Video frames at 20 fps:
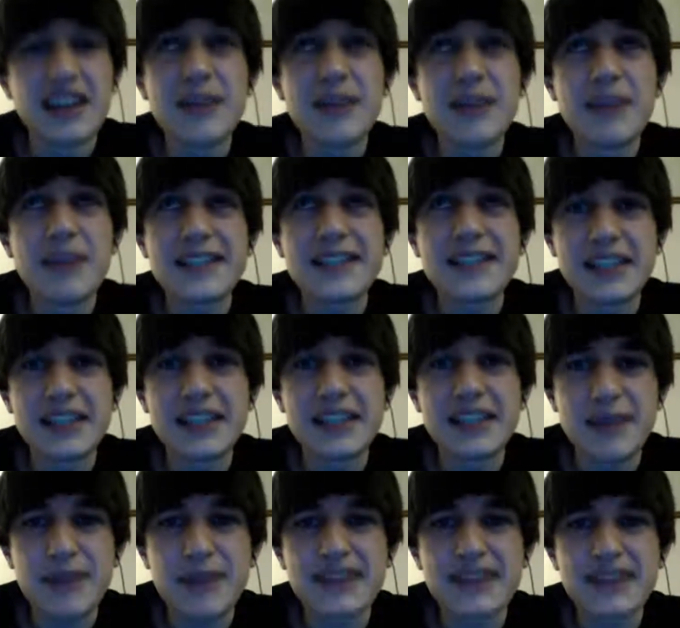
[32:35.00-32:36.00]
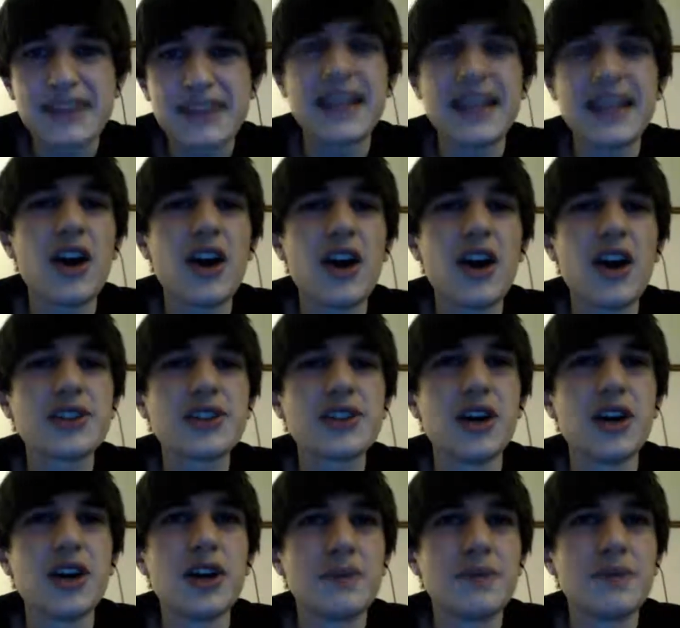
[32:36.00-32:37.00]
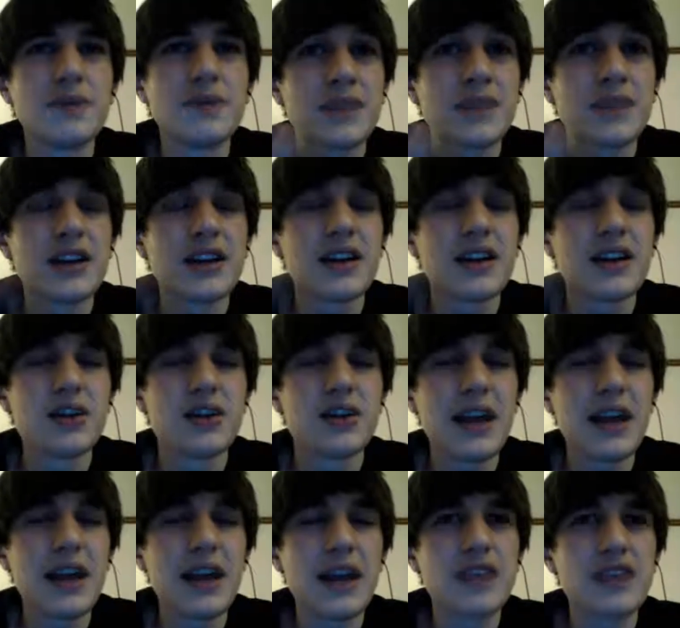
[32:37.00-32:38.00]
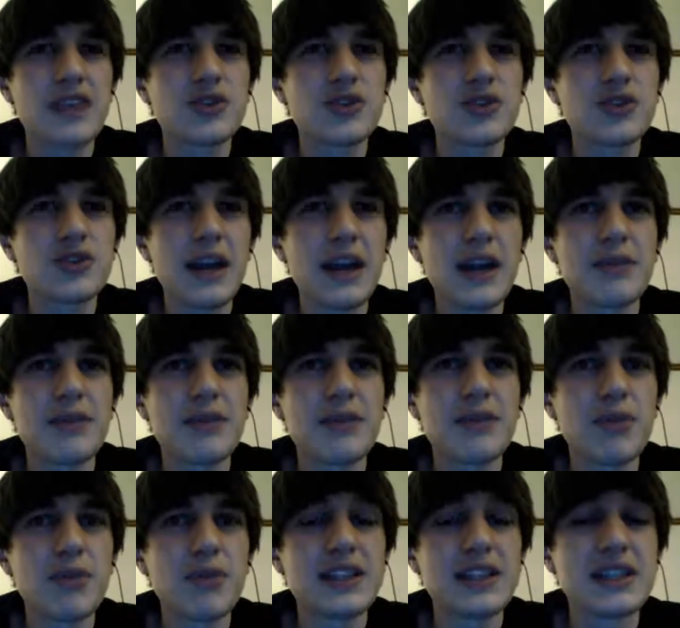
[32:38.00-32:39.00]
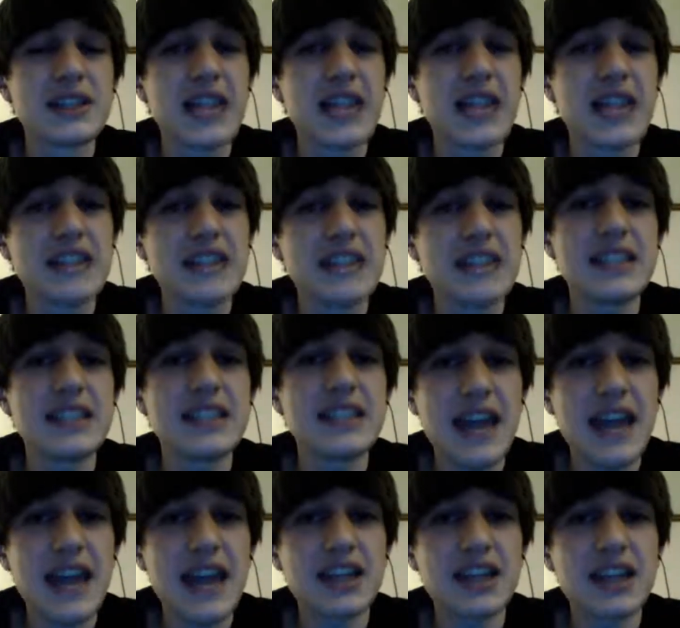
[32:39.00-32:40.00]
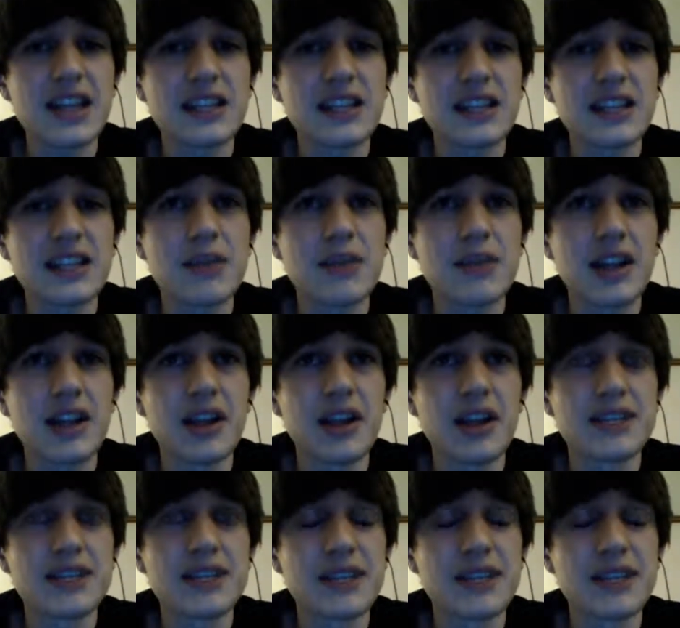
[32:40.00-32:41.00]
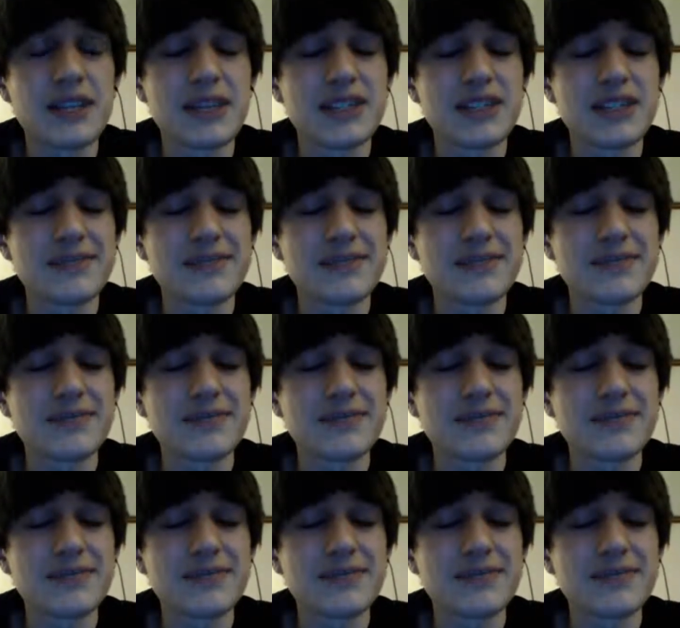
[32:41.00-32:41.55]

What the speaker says: He basically explains that they also use uranium to poison innocent Catholics in the Middle East, because